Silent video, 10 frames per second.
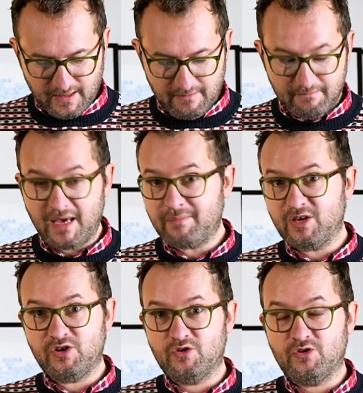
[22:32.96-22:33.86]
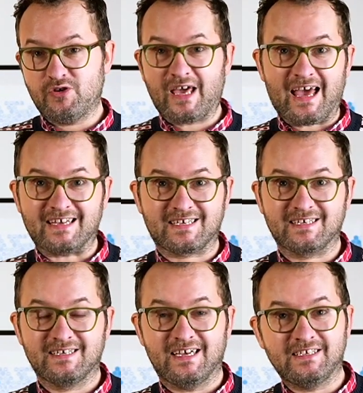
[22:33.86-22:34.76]
Maybe you get
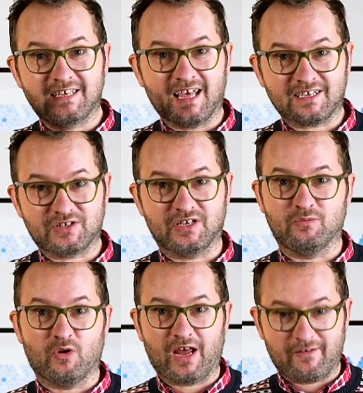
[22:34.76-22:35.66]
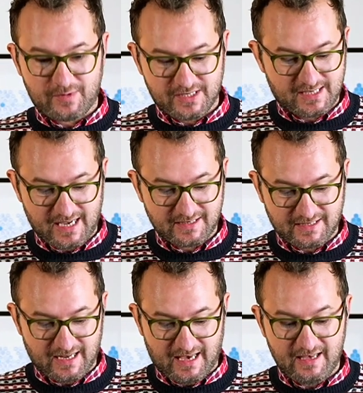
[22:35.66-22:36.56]
intellectually what I've been saying
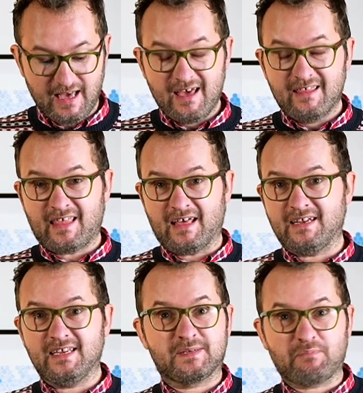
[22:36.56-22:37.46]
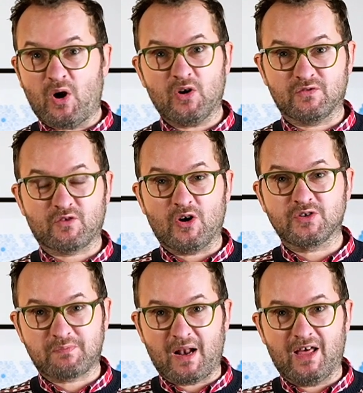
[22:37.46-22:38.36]
today, that it is part of
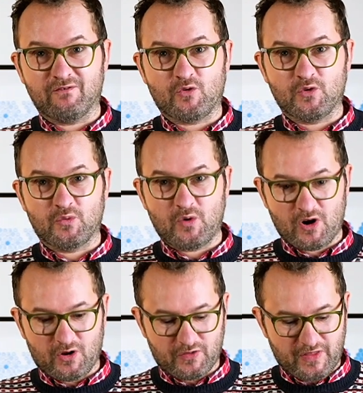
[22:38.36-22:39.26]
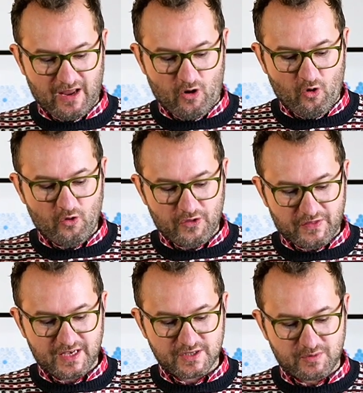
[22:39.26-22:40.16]
God's plan for the world, that all the
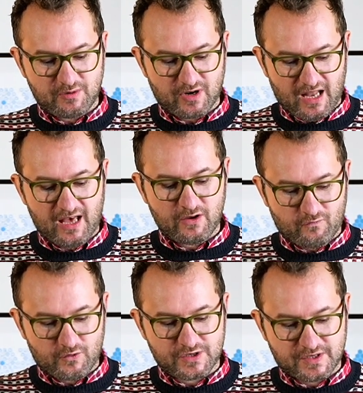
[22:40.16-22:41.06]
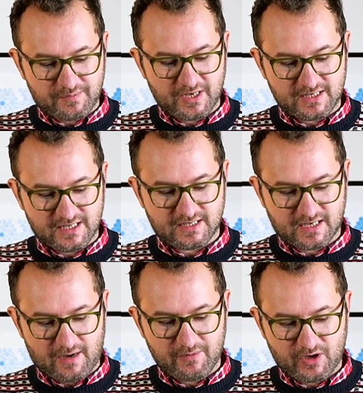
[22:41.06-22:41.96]
things we rely on for stability to
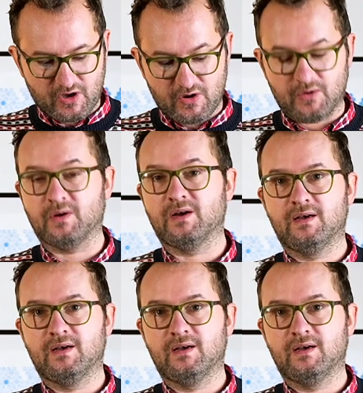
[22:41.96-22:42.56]
come and go.